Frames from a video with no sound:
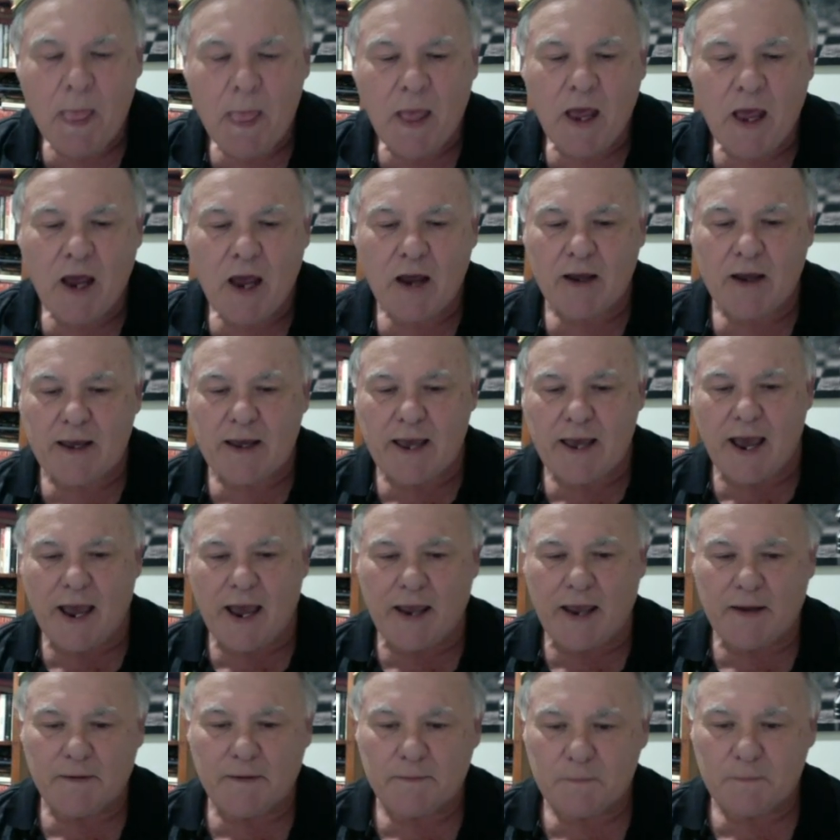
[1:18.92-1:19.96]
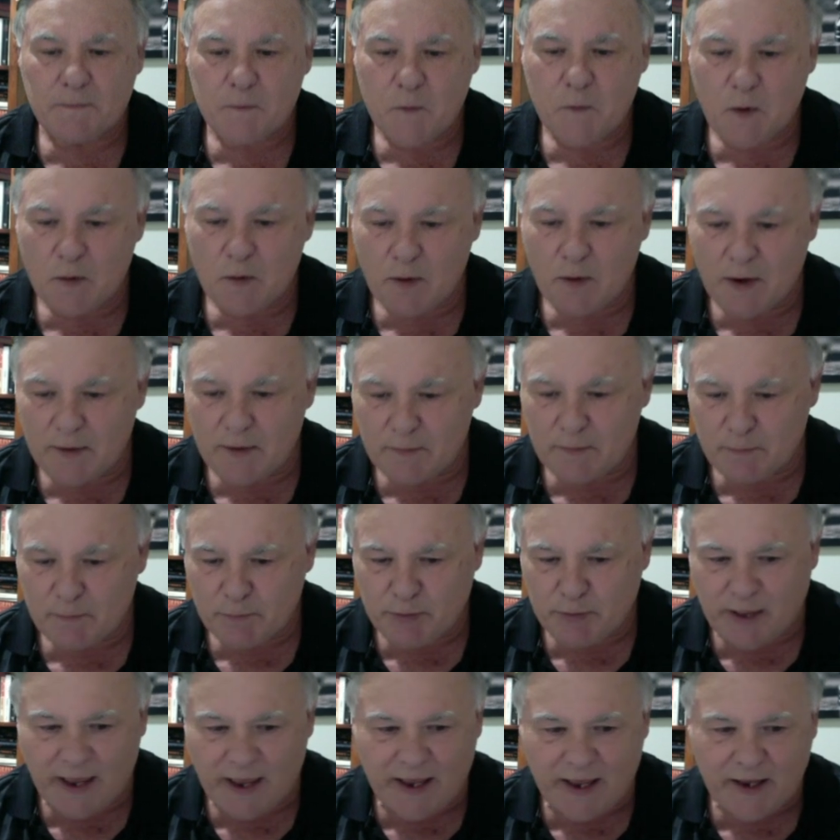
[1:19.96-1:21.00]
Okay. All right. And
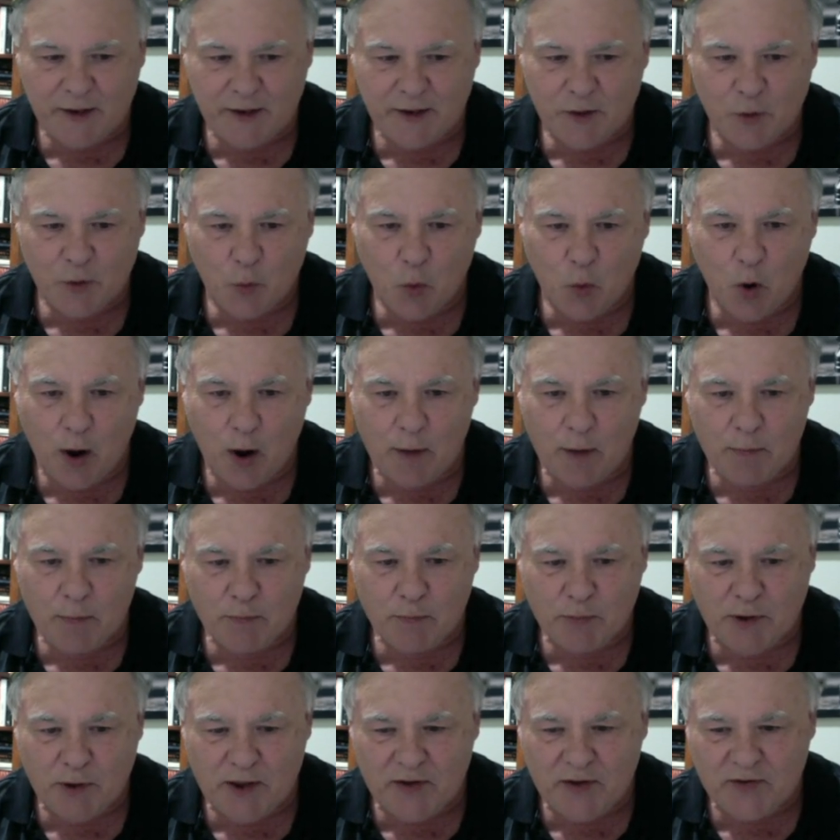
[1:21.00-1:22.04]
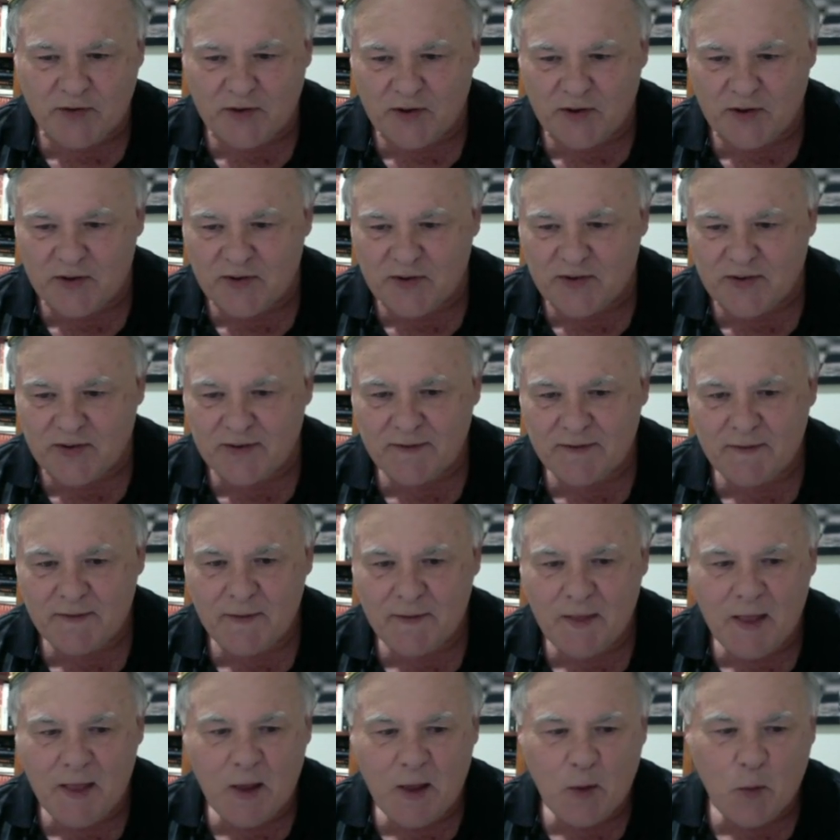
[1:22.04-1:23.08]
playing in the white pieces,
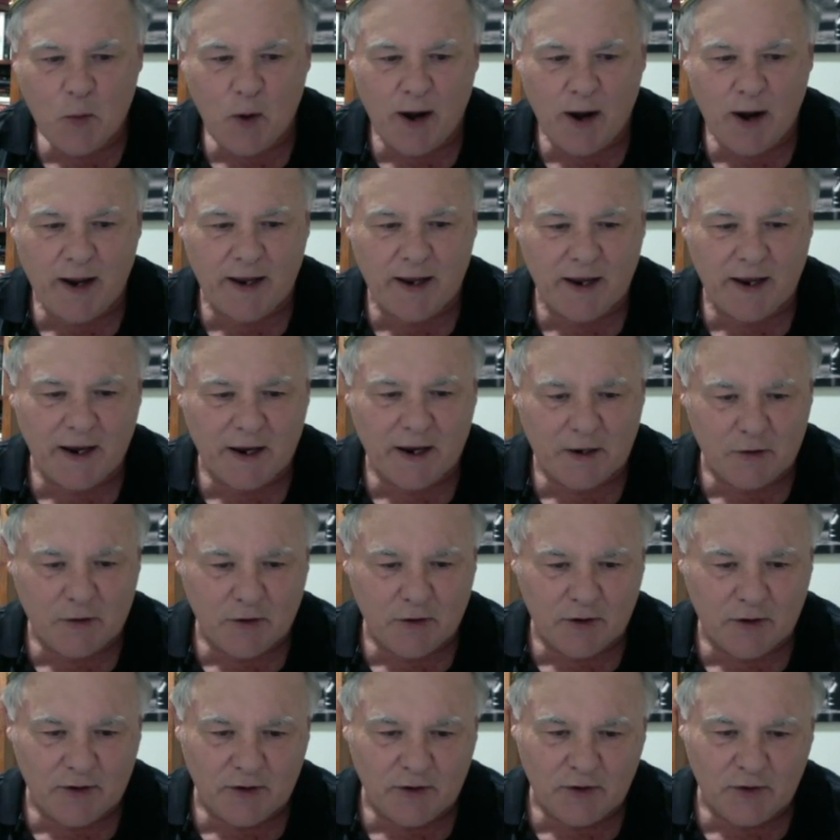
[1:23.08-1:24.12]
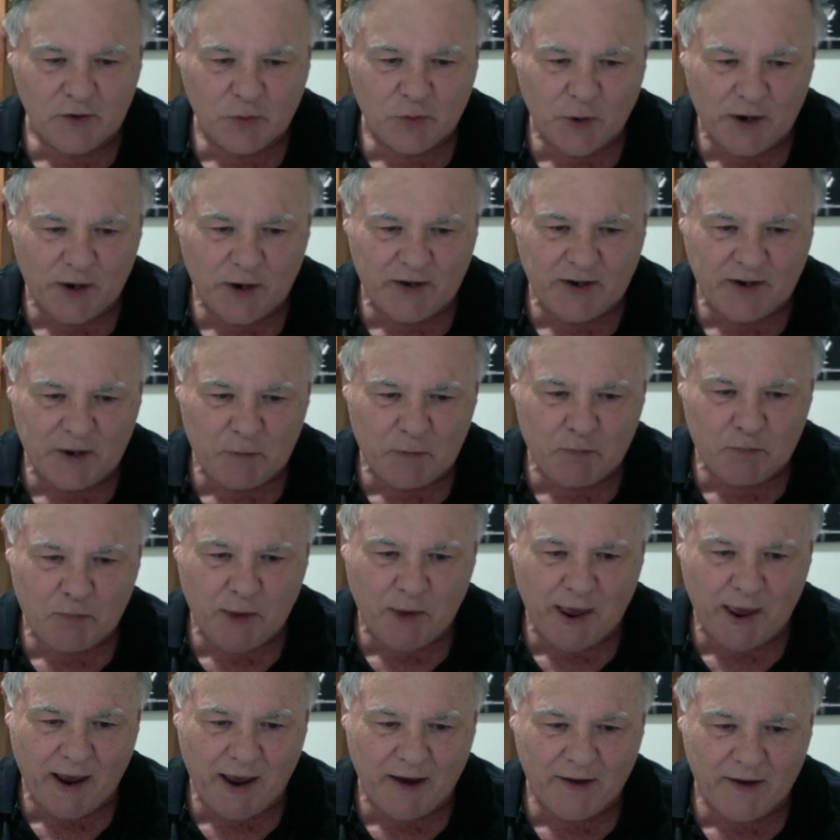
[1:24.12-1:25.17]
weighing 120
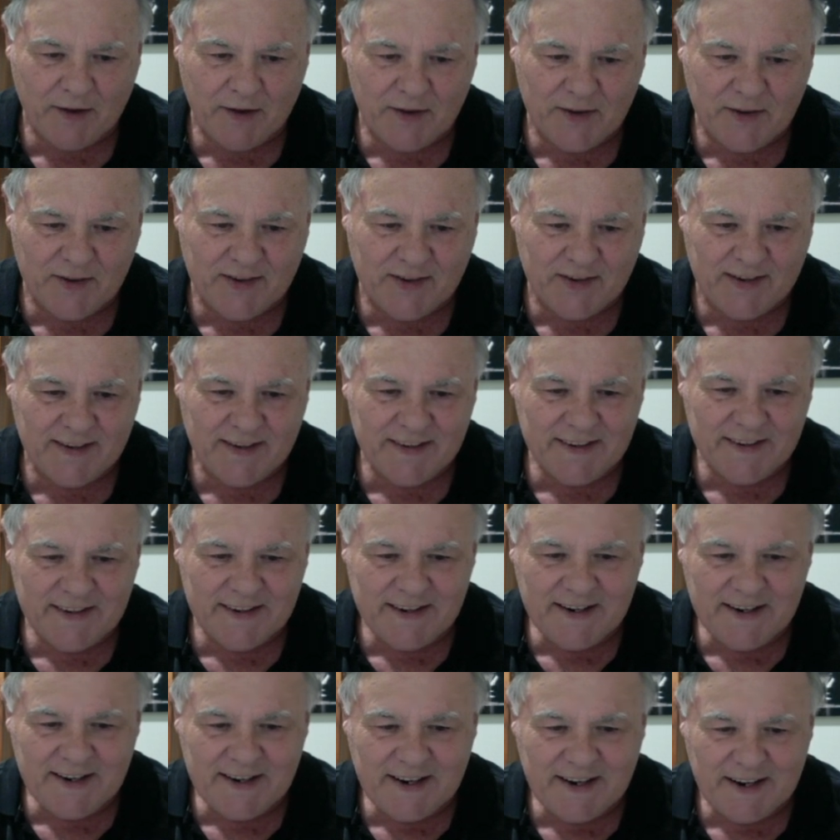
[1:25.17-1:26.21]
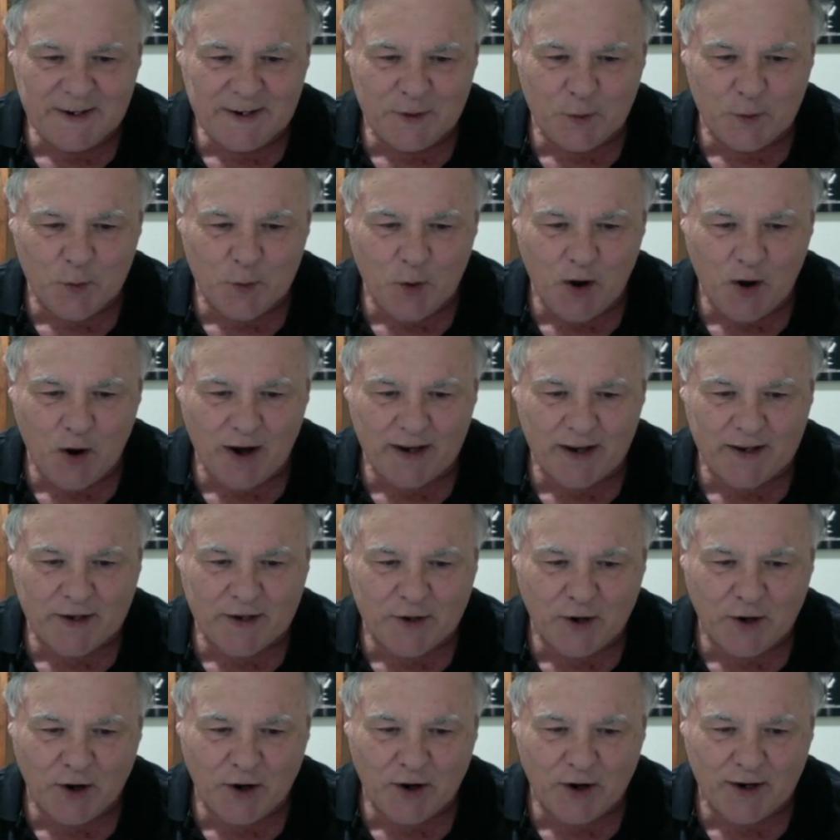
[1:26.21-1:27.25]
pounds in the white
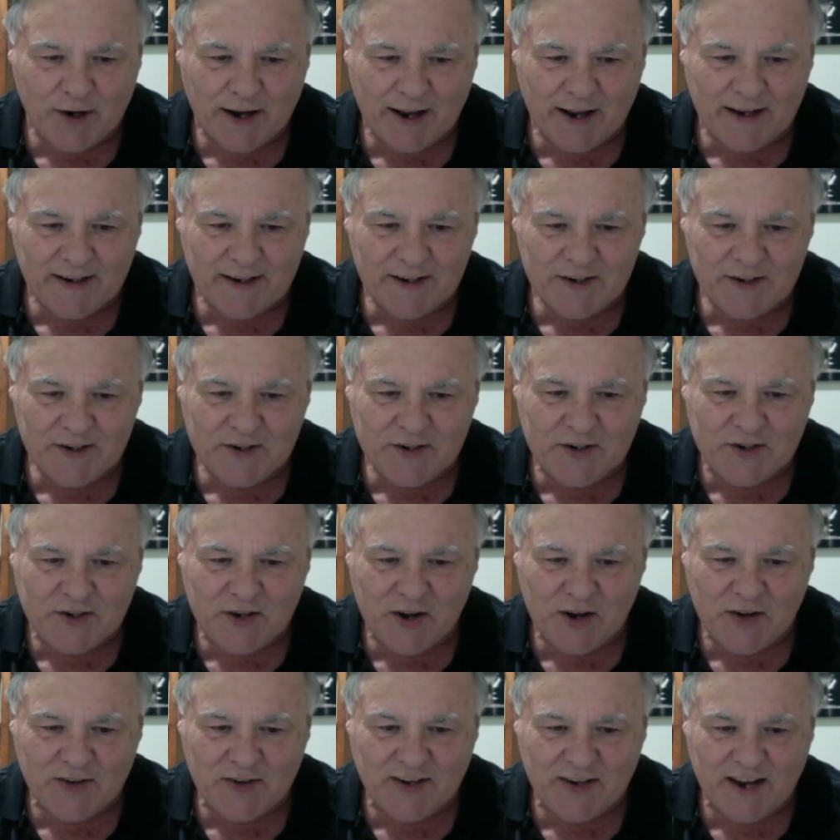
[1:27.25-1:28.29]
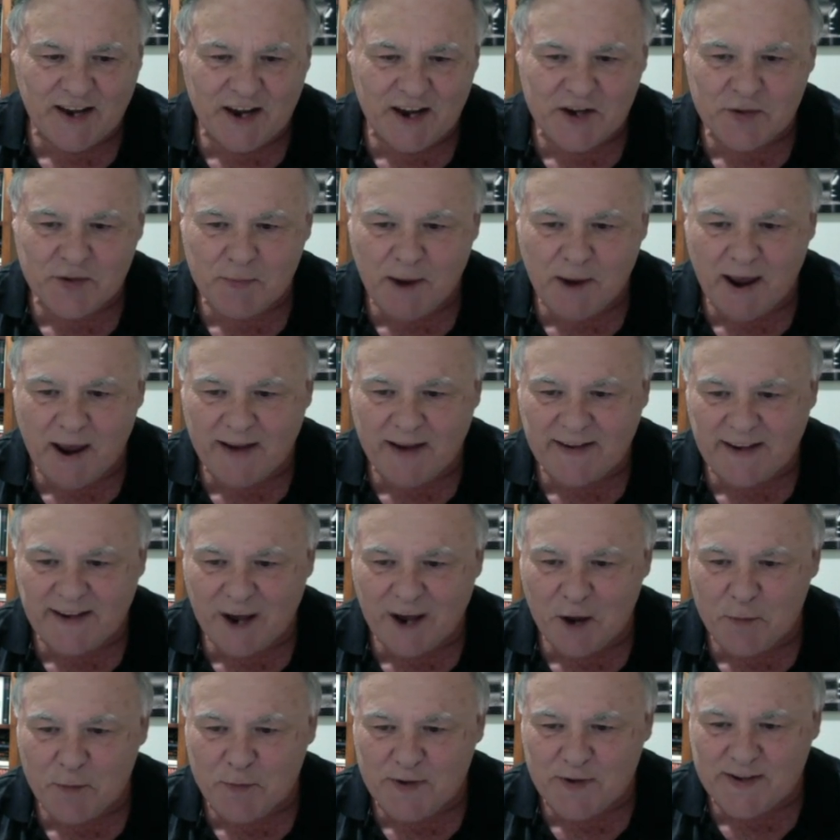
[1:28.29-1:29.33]
corner, Shirzadheshmati
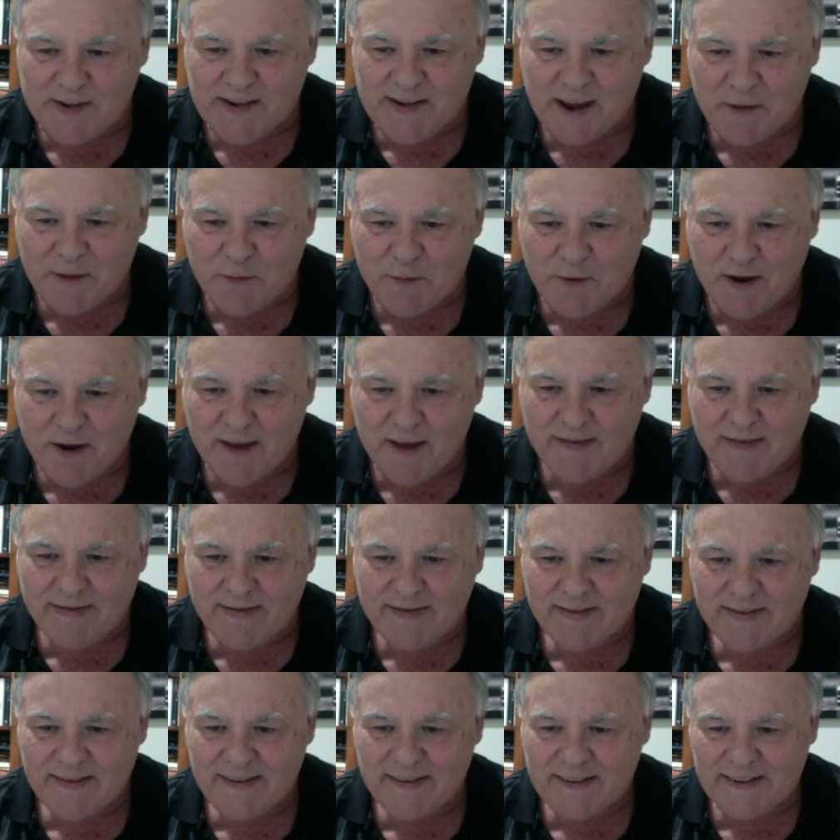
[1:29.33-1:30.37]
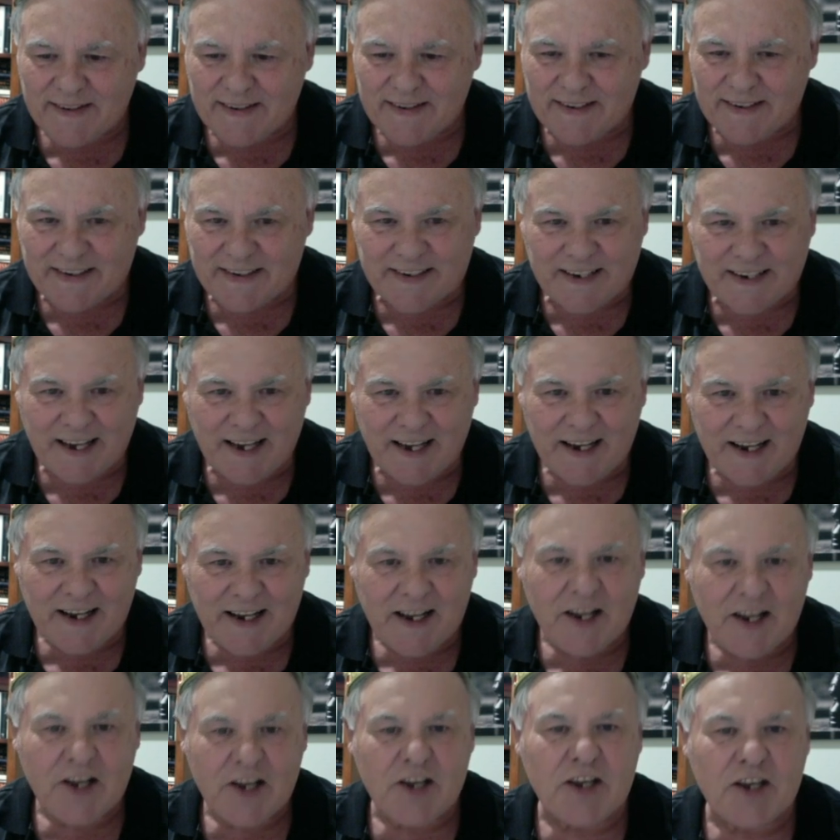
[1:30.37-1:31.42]
opens up with
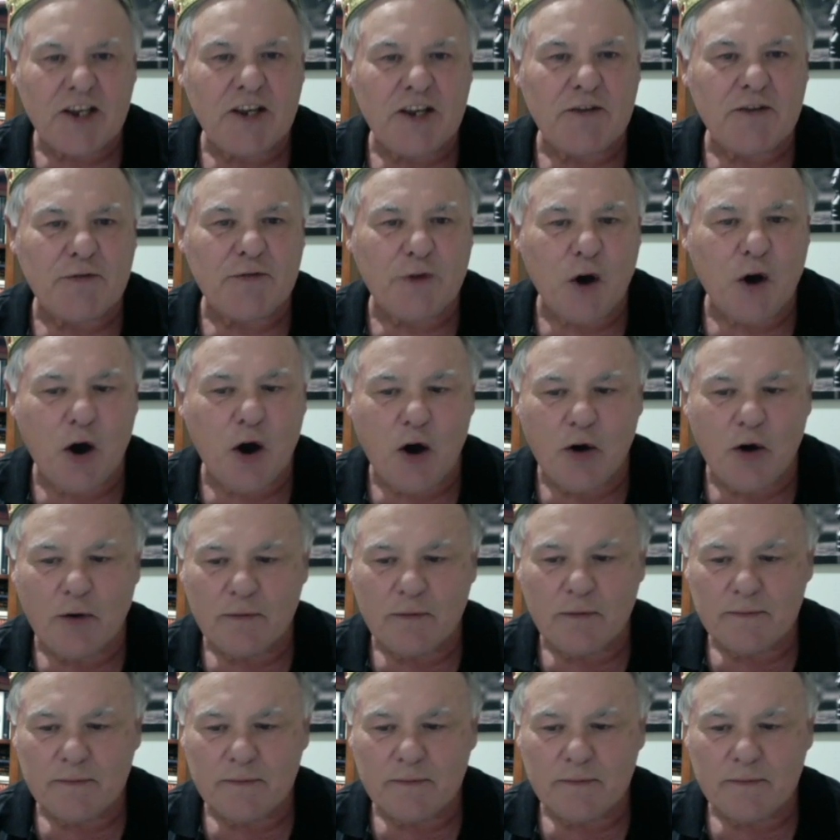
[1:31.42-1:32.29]
E4.